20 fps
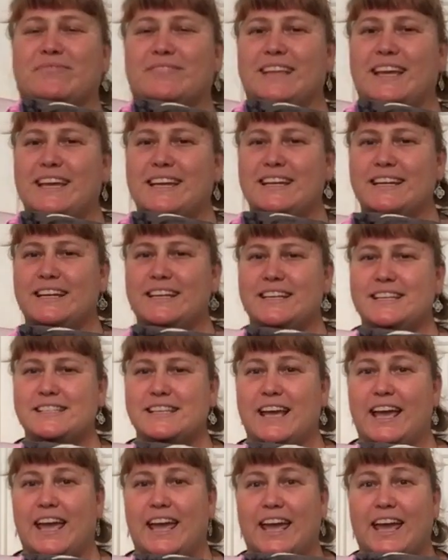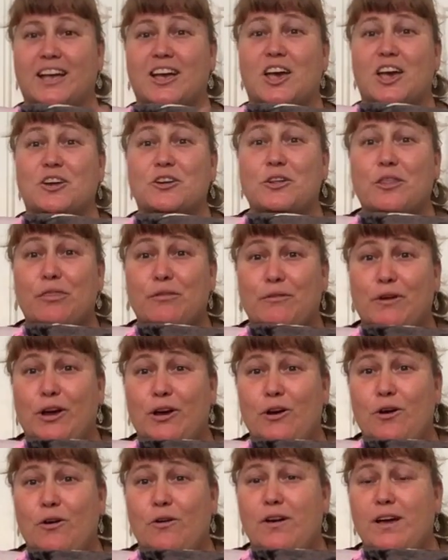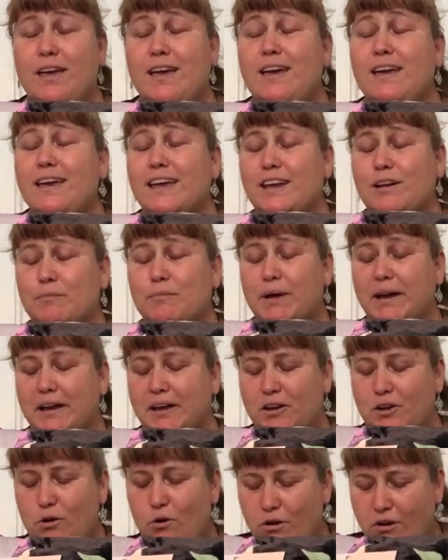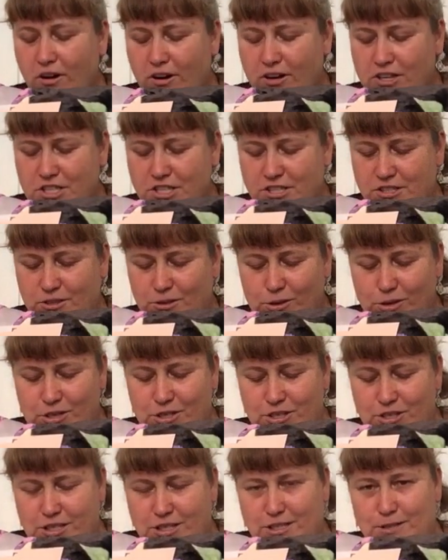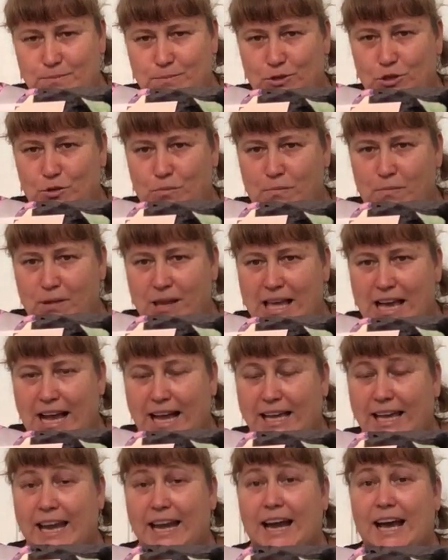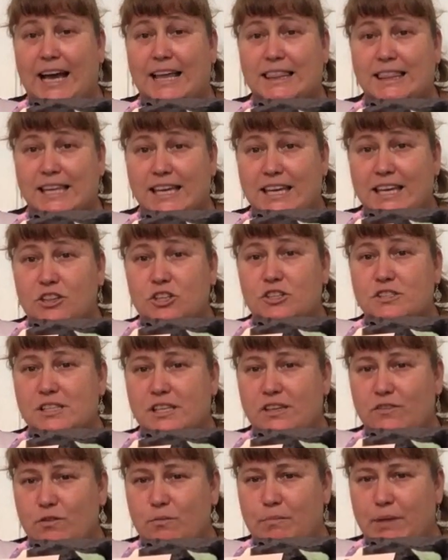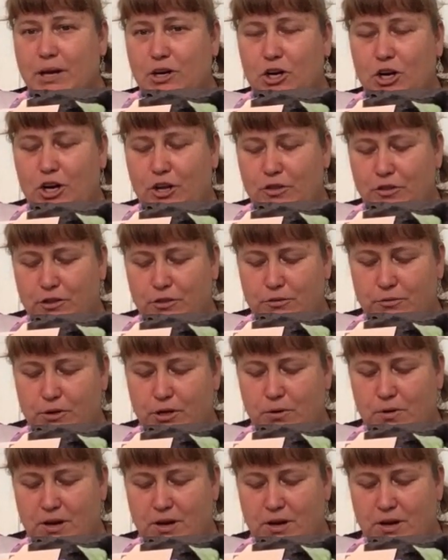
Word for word: It is a cuddle throw in my gorgeous, gorgeous Bloom Black, and I think it looks even better on the throw.